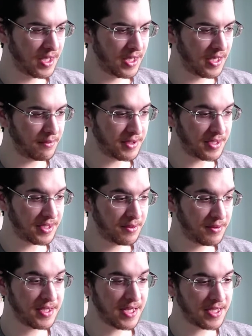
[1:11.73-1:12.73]
It
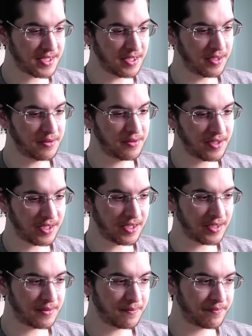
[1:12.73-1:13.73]
was nice though.
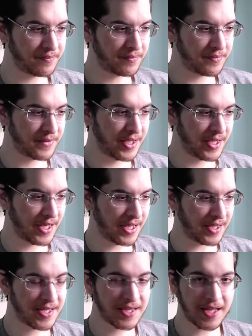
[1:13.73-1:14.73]
I
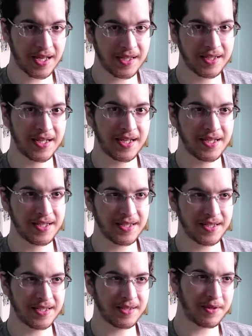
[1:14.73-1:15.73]
like the holiday,
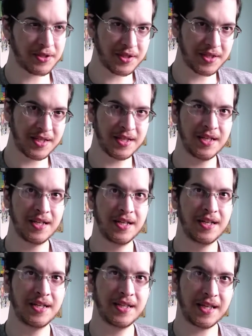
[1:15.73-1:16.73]
especially
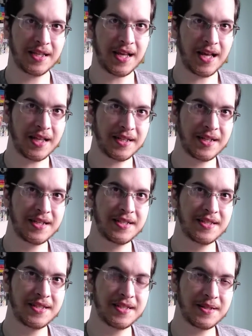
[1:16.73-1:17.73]
like the
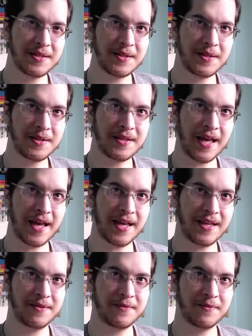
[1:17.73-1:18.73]
holidays
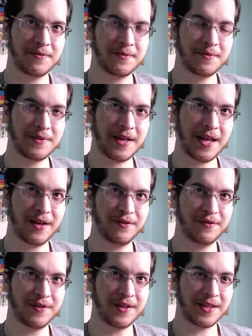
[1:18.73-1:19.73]
that
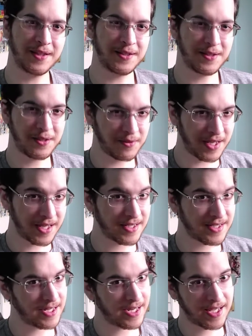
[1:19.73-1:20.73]
have like the 2 days
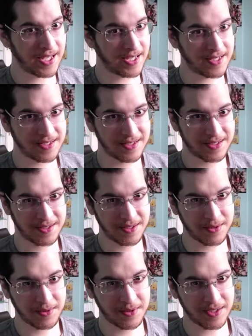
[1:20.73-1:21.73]
that I can't
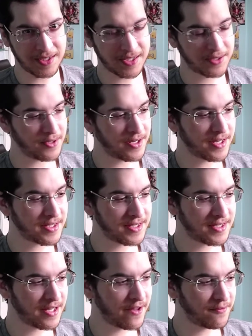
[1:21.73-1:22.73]
use electronics and
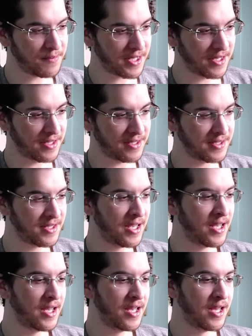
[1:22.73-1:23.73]
stuff, because
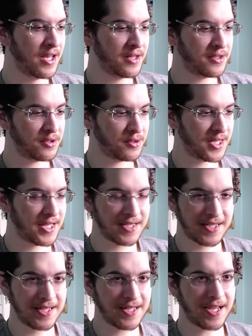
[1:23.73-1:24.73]
2 days
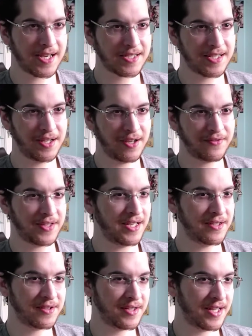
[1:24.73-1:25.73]
detoxing off the
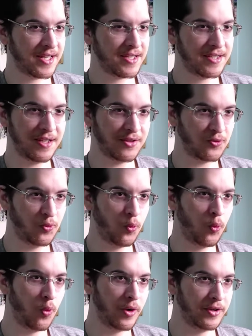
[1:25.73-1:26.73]
internet does
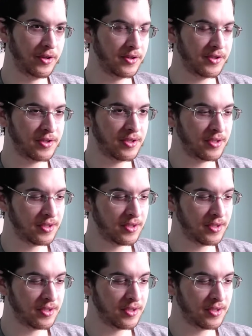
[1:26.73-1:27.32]
wonders,